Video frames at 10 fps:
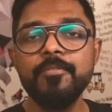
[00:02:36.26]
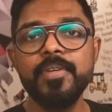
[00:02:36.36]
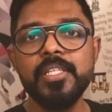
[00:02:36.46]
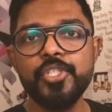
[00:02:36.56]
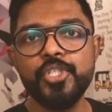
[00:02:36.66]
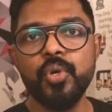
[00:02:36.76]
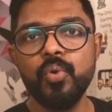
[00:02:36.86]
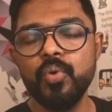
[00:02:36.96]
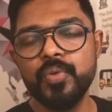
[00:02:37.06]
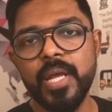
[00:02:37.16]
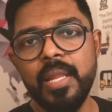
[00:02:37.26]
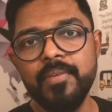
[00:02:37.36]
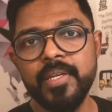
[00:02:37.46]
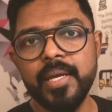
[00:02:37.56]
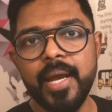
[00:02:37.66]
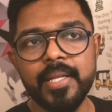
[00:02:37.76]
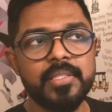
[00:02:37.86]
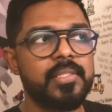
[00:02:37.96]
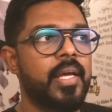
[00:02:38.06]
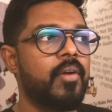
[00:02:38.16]
will show relevant
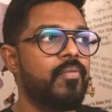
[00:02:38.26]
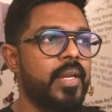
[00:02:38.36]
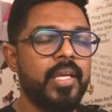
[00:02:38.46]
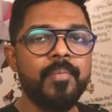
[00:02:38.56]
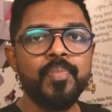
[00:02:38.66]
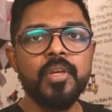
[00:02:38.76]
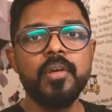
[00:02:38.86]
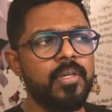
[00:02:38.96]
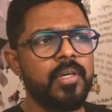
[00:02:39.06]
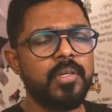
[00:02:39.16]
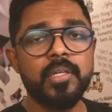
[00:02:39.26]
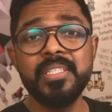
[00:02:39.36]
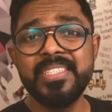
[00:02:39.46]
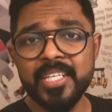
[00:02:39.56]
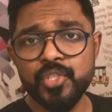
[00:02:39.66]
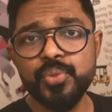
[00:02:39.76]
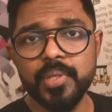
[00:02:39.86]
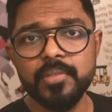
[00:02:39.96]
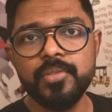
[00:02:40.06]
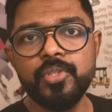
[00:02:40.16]
ads that are very
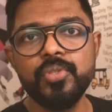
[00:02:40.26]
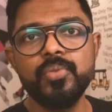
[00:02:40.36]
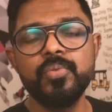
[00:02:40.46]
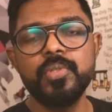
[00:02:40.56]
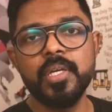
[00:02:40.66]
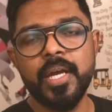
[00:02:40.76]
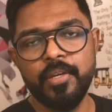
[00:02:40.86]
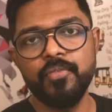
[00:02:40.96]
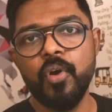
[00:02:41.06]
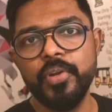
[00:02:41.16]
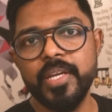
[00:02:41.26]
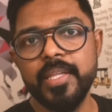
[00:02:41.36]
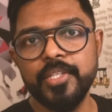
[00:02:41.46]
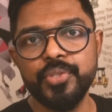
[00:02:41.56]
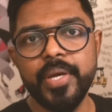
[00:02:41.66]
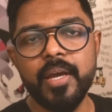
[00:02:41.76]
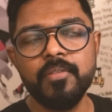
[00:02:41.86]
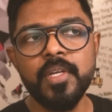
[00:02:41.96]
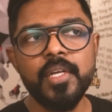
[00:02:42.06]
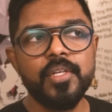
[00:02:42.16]
contextual to the kind of content that you
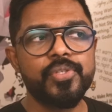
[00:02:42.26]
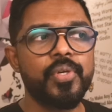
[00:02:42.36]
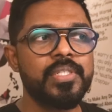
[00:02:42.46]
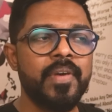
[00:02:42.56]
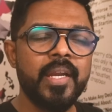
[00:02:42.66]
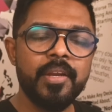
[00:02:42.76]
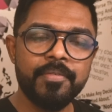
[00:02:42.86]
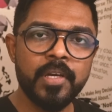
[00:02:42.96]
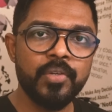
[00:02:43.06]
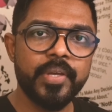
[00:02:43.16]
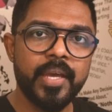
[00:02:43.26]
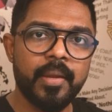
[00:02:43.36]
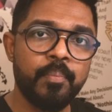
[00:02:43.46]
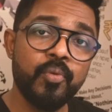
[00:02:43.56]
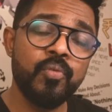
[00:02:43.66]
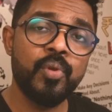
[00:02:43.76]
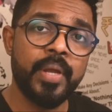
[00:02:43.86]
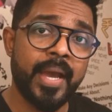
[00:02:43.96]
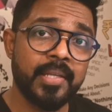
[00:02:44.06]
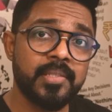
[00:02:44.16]
have. So it's very difficult to get approved on
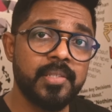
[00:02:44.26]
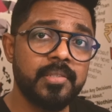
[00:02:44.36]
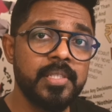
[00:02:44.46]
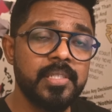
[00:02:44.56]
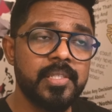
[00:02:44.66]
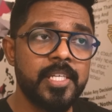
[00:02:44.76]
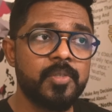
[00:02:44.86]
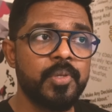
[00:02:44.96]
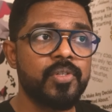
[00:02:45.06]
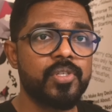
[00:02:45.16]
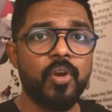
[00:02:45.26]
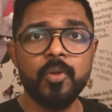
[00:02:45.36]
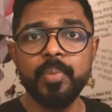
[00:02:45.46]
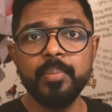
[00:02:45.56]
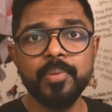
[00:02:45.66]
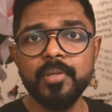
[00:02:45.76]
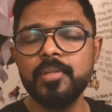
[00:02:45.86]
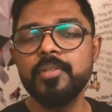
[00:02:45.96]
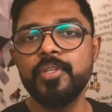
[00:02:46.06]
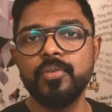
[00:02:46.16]
AdSense these days, because a lot of people